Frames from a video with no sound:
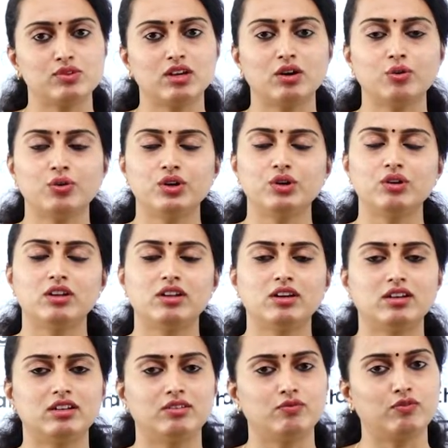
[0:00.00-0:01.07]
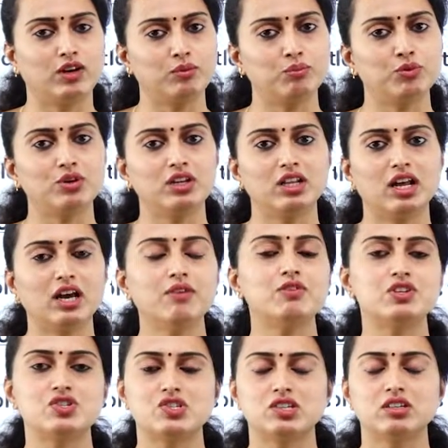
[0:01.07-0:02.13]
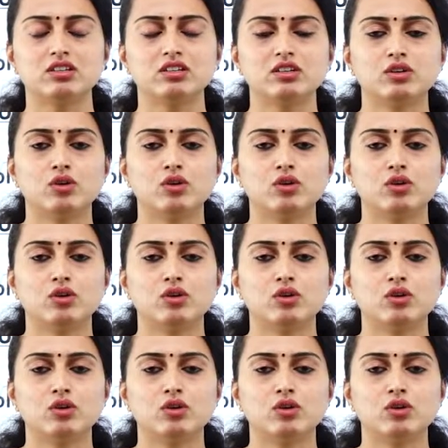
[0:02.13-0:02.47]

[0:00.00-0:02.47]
we are going to learn one more derivation